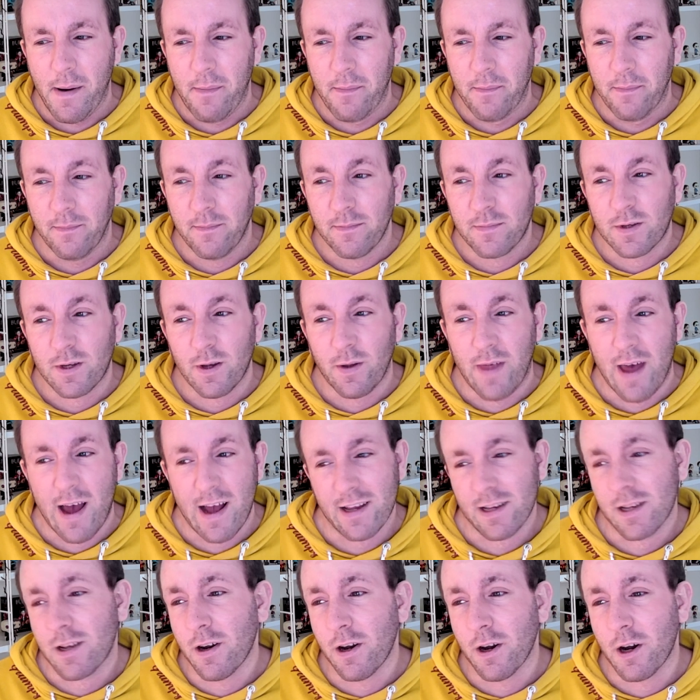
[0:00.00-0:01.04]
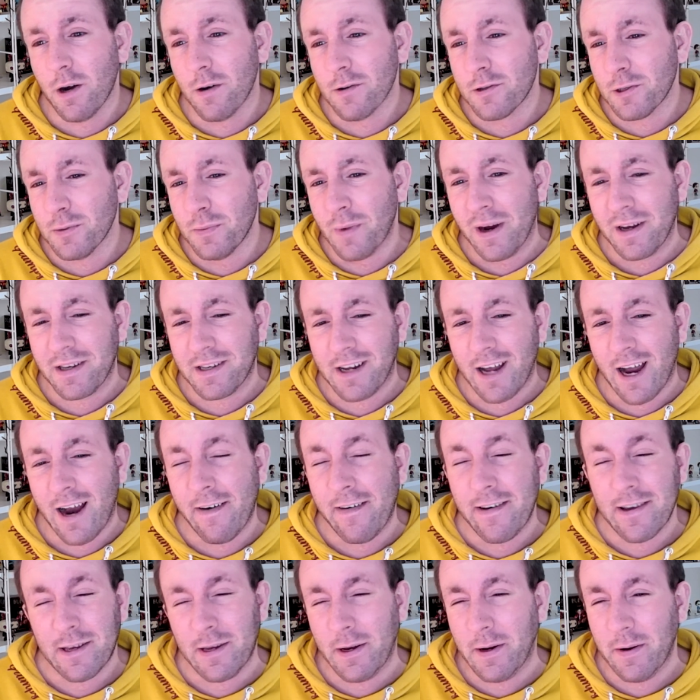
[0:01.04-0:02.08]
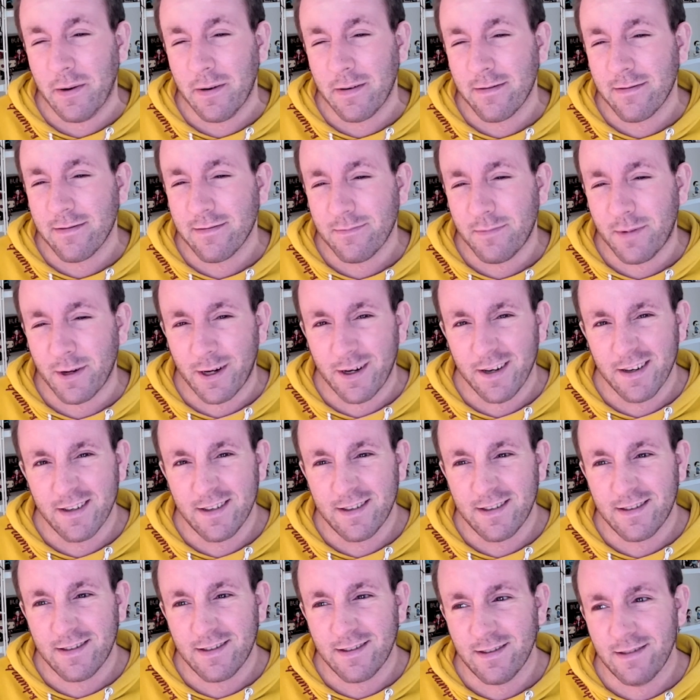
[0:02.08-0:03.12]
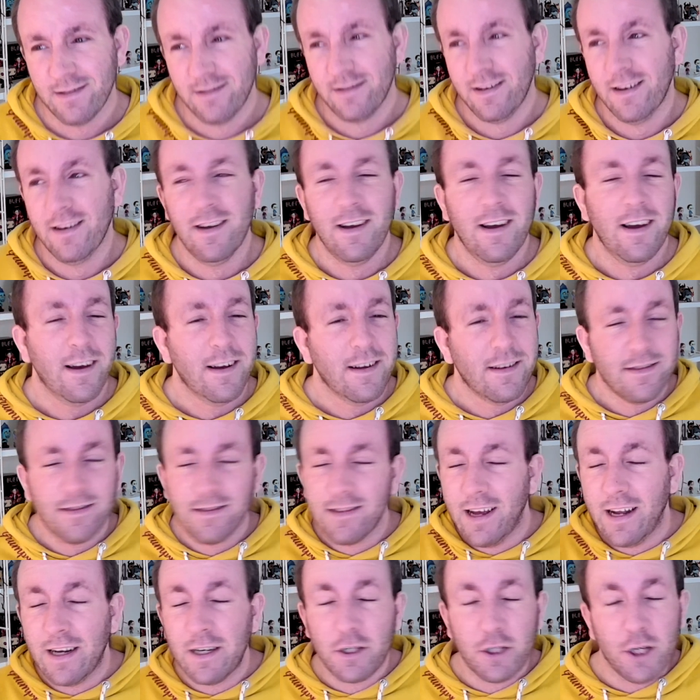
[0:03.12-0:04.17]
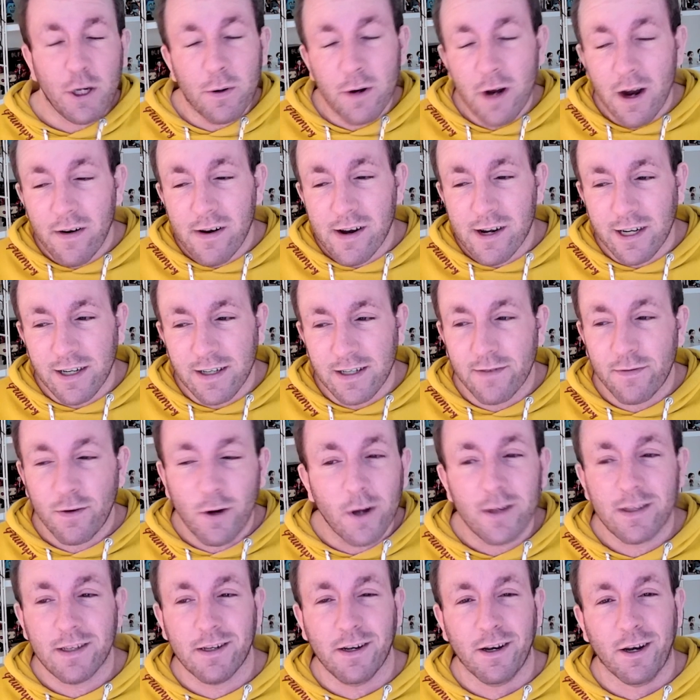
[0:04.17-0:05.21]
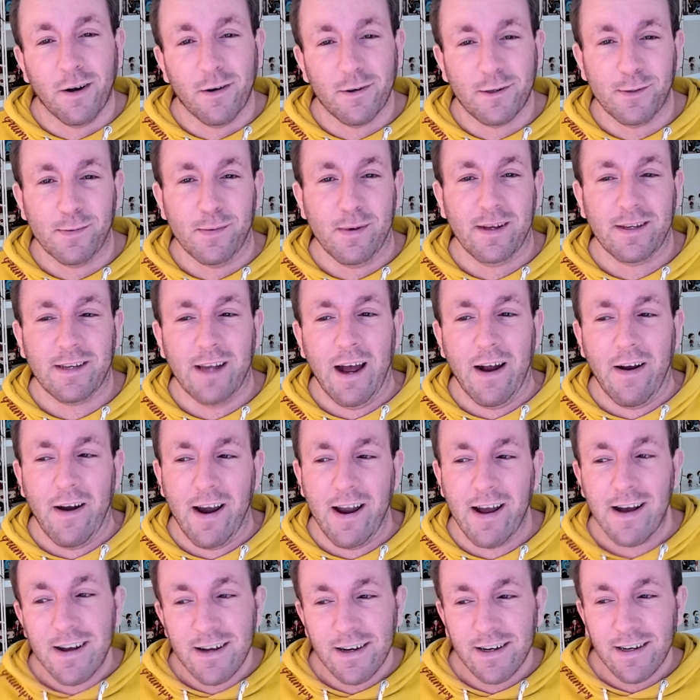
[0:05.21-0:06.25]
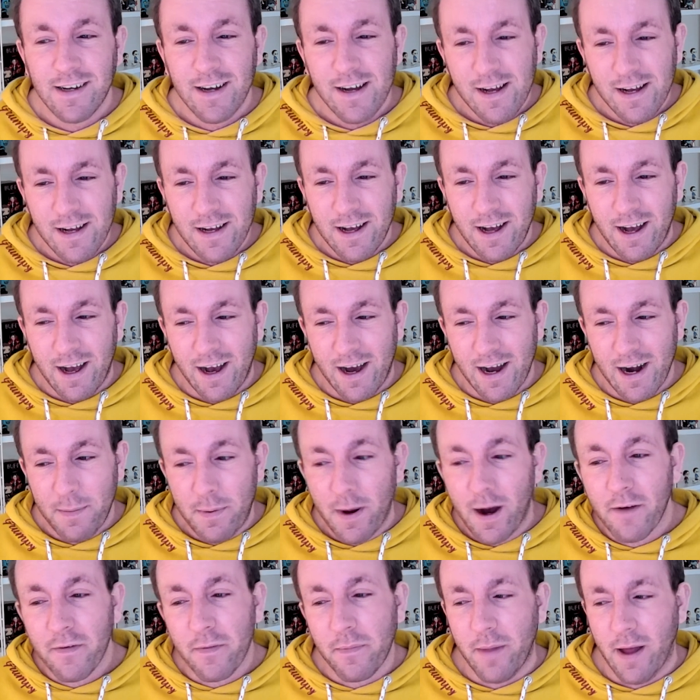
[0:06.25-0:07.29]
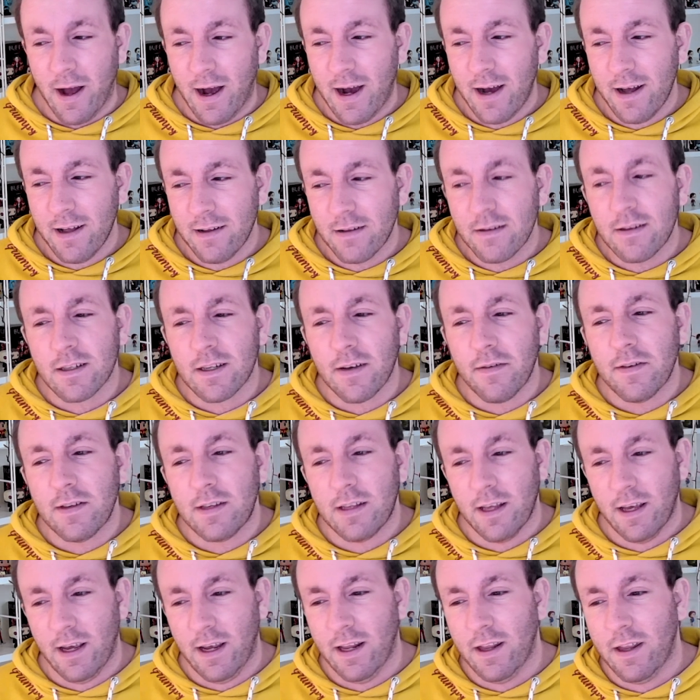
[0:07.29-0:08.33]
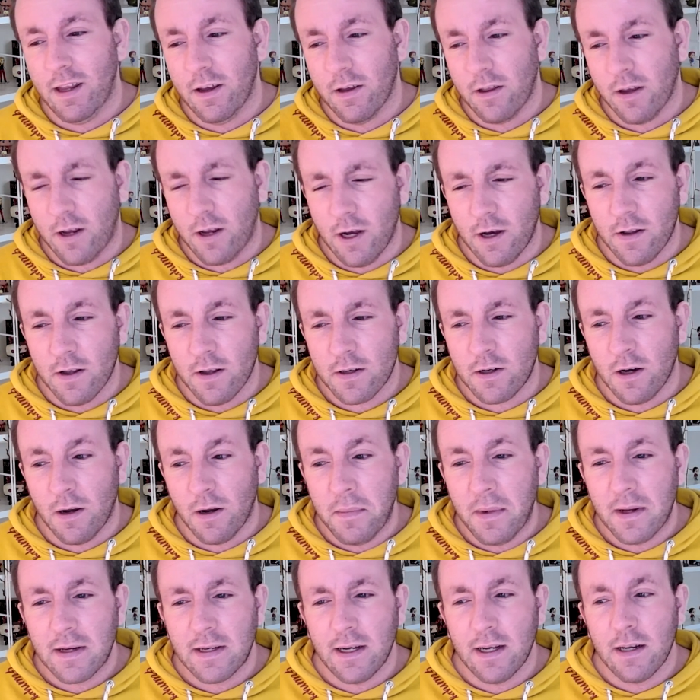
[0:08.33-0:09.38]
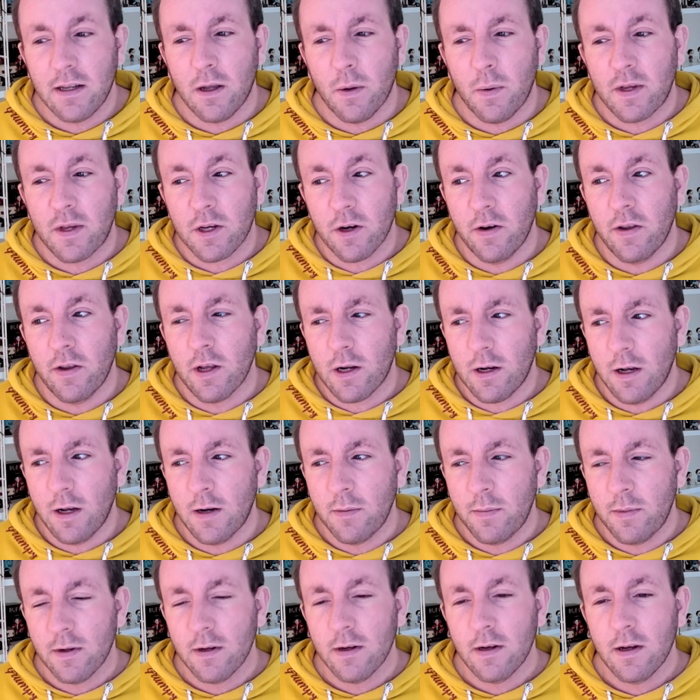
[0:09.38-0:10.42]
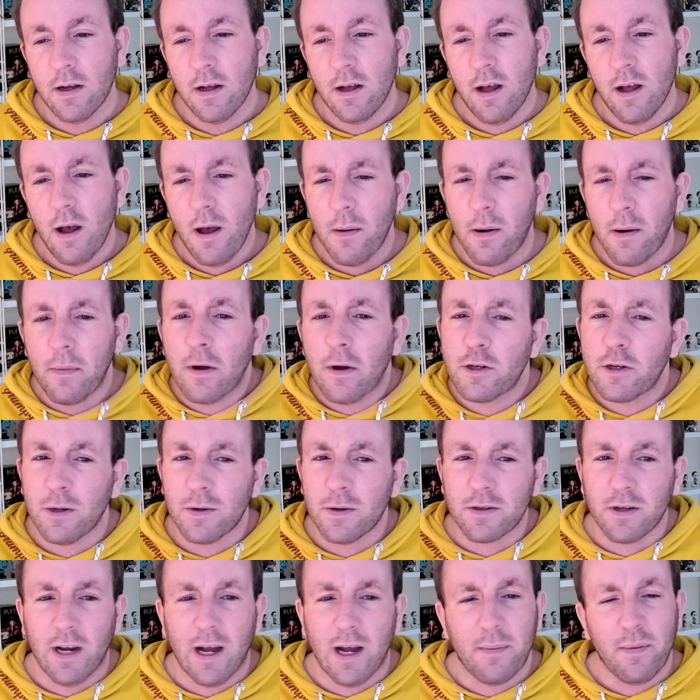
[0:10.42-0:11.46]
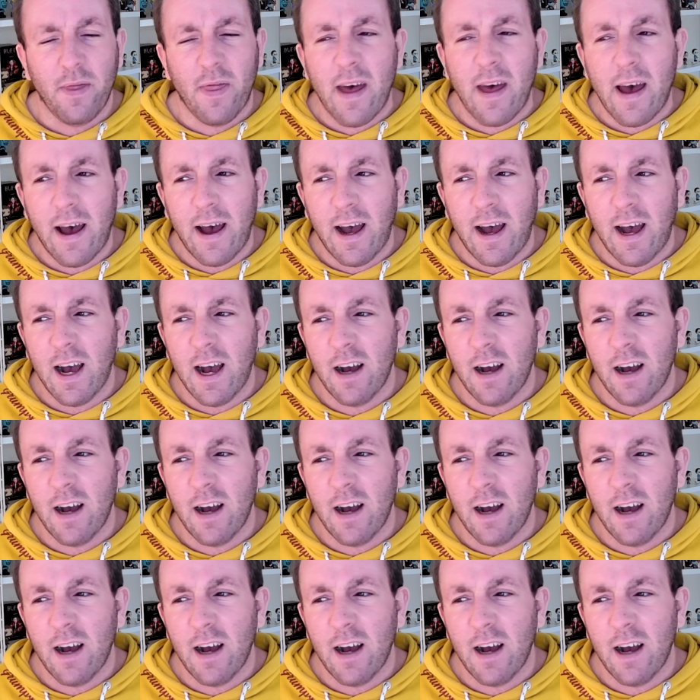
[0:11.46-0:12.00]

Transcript: So that's gonna go somewhere scary soon because it's Ju-On Origins. Of course, it's gonna go somewhere scary. And apart from that, there's obviously the other girl that's gone missing that we saw in the club. I'm not sure what's gonna happen there.